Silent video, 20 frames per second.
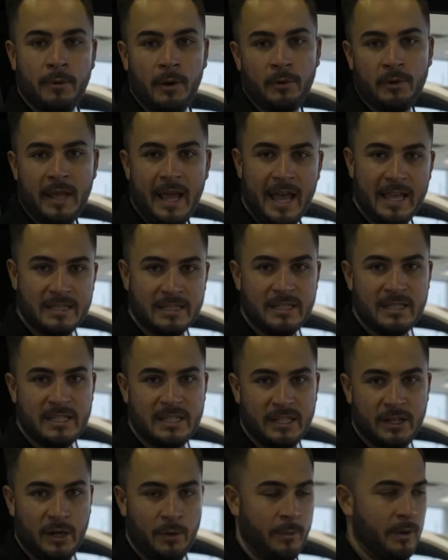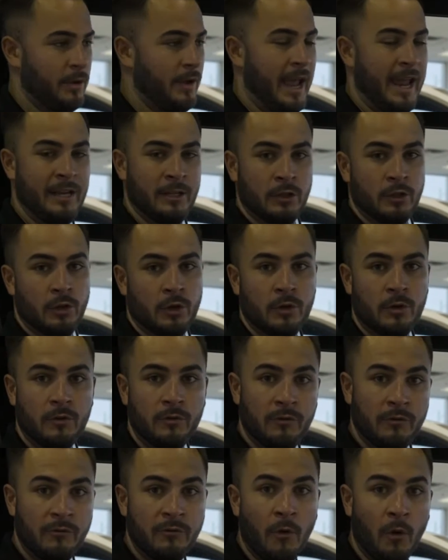both hands in the steering wheel and look
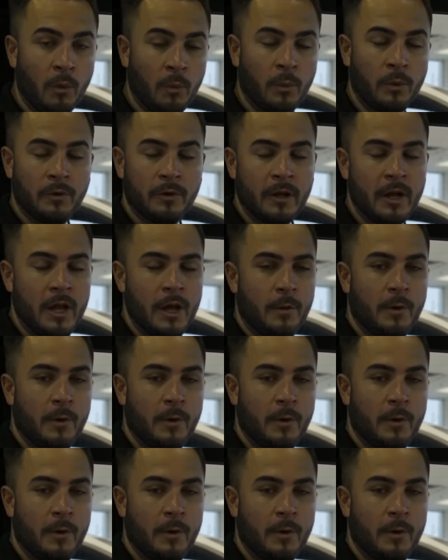forward,